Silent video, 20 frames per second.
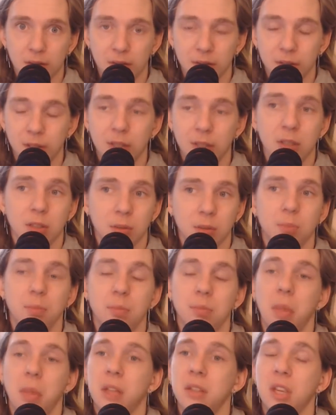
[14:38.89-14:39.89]
So
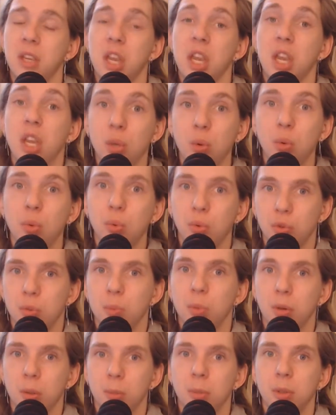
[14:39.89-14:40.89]
that's a
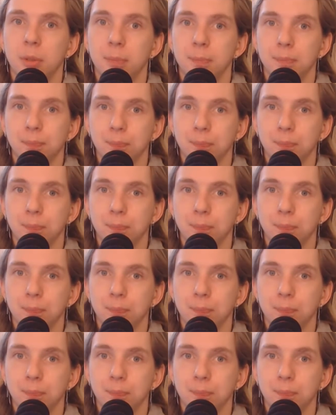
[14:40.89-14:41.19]
huge problem.